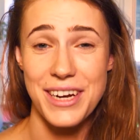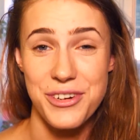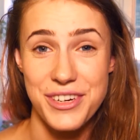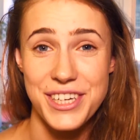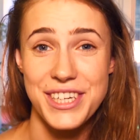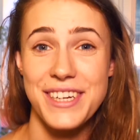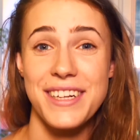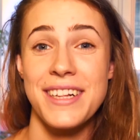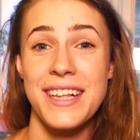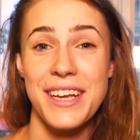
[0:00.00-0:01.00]
had a
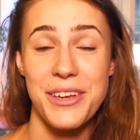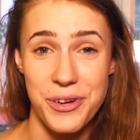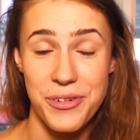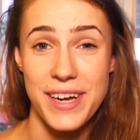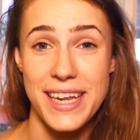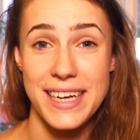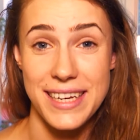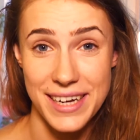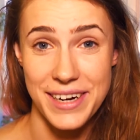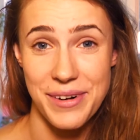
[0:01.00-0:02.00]
traditional Ukrainian
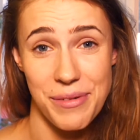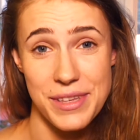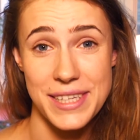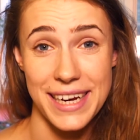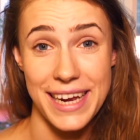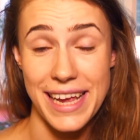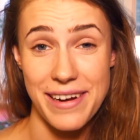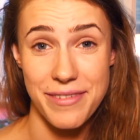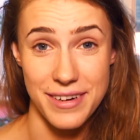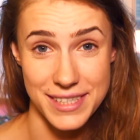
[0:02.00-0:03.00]
dinner with Sergei
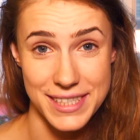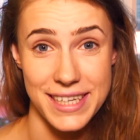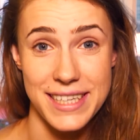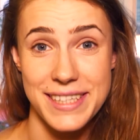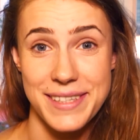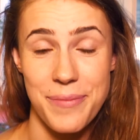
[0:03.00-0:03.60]
and Francis.